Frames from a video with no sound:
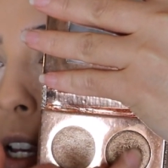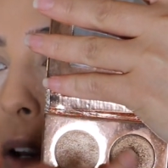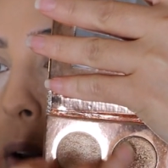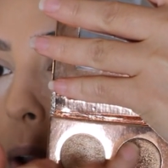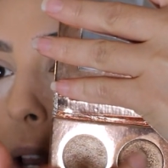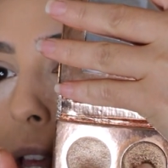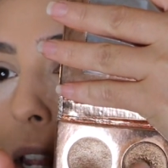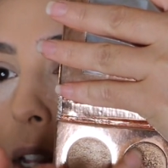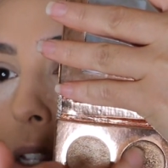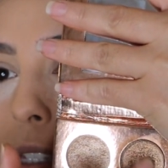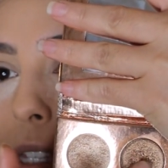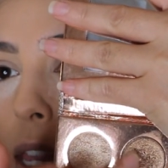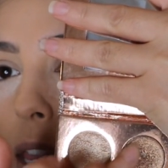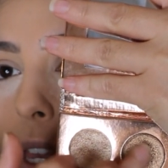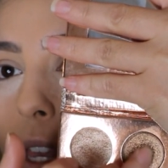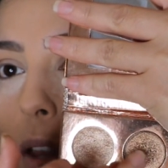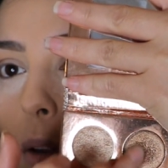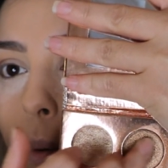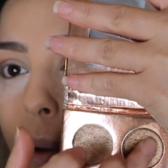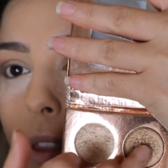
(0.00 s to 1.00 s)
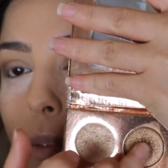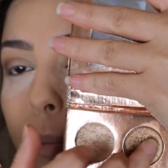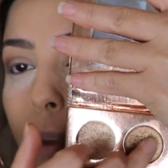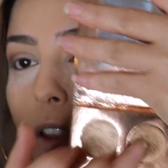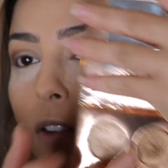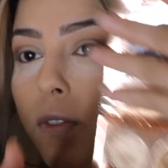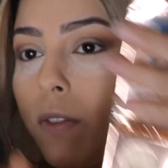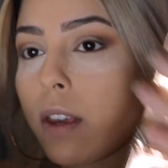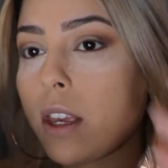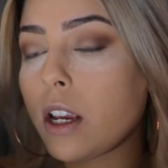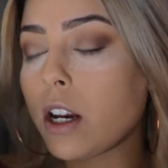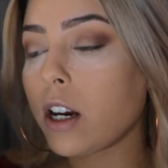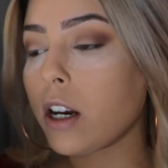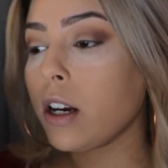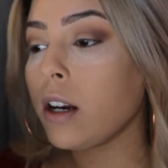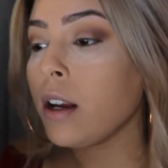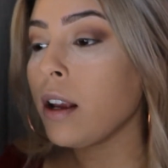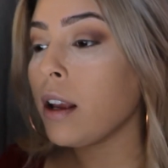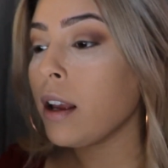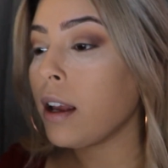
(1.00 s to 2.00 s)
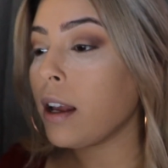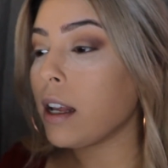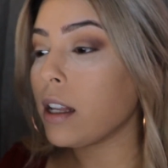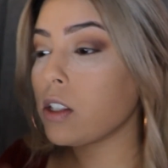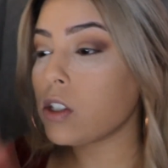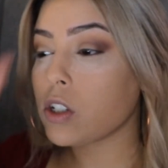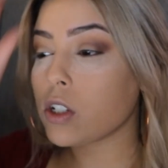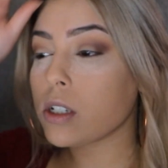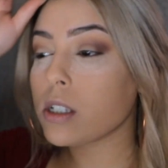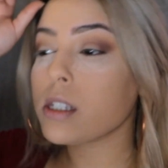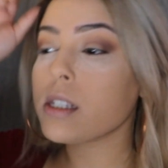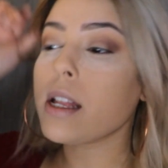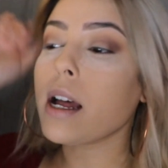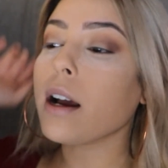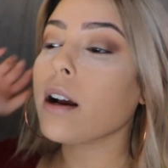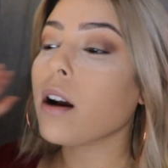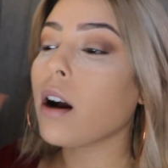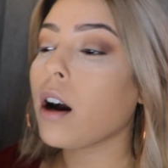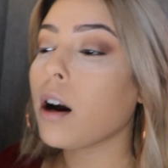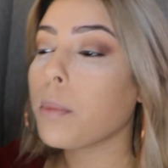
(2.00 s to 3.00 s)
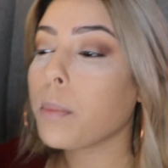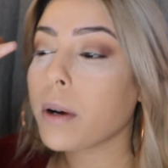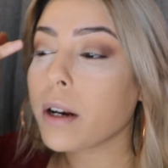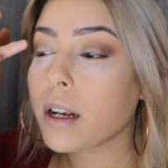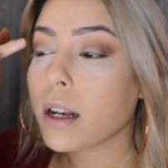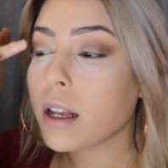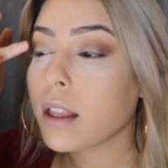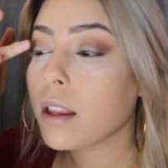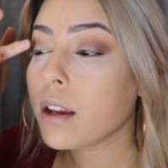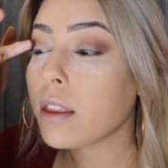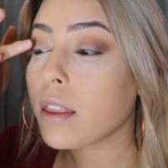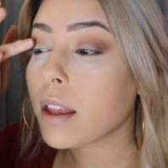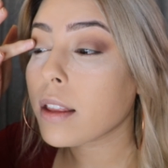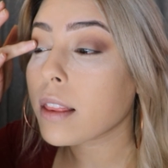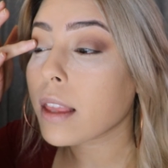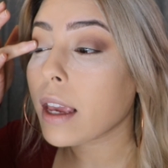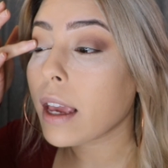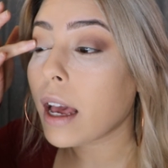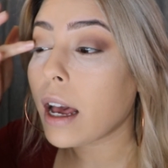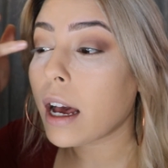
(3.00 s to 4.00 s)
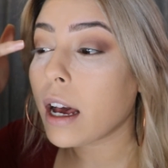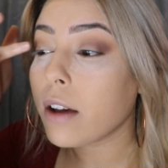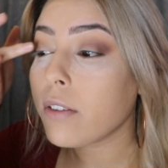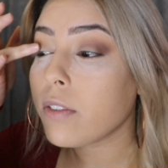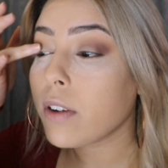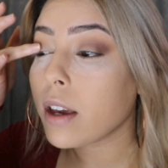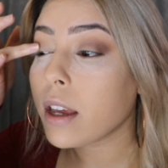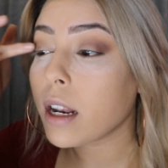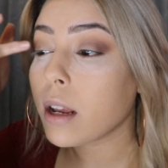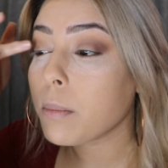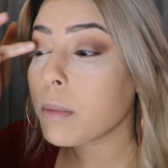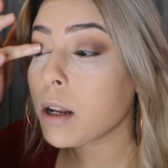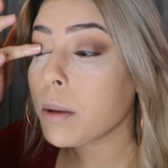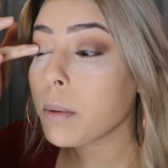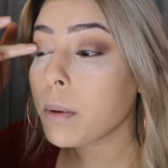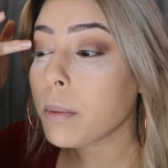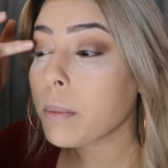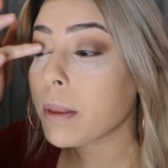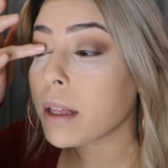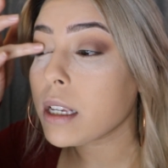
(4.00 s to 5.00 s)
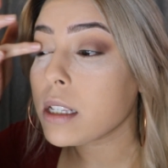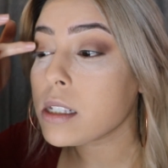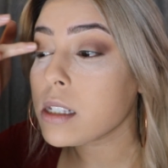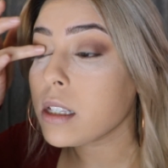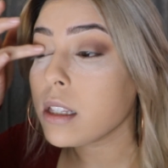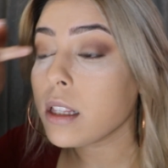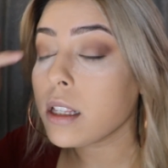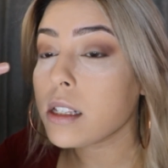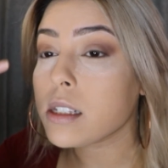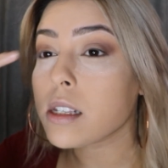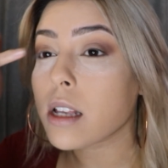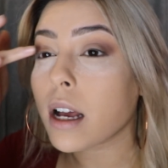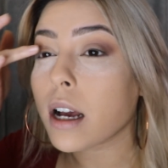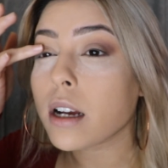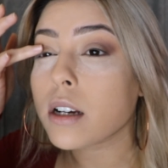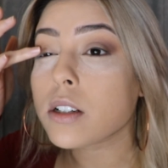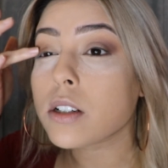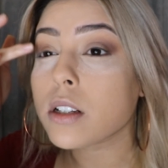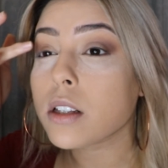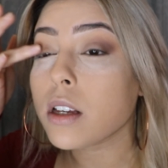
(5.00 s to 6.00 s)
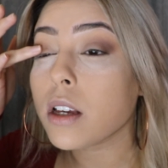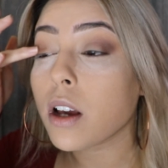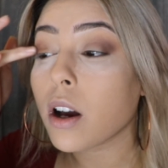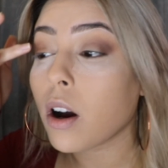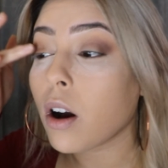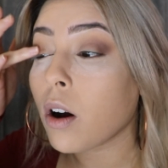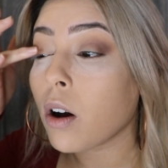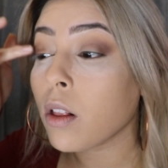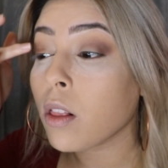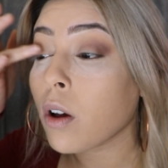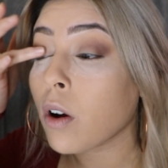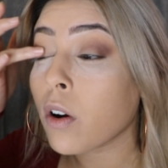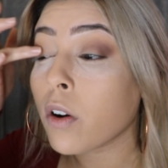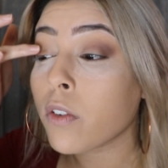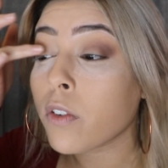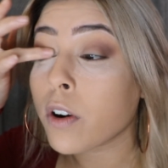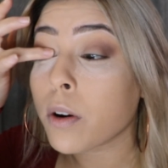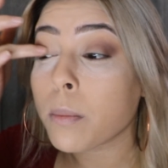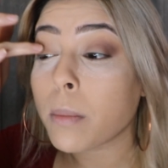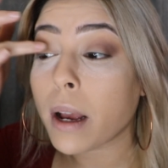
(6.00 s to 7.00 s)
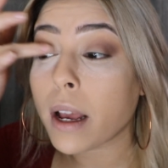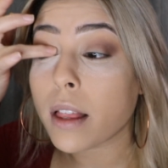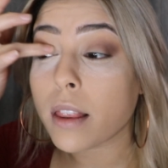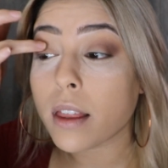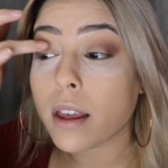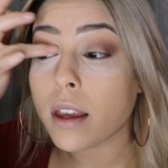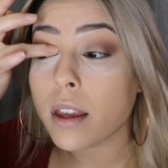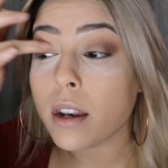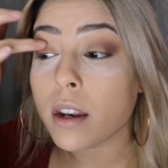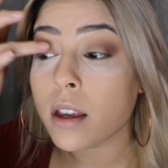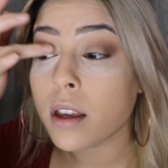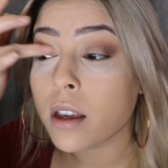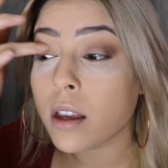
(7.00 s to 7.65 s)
go ahead and take it with my finger. It's just that copper color that they have, and I'm going to be placing this actually all over my lid.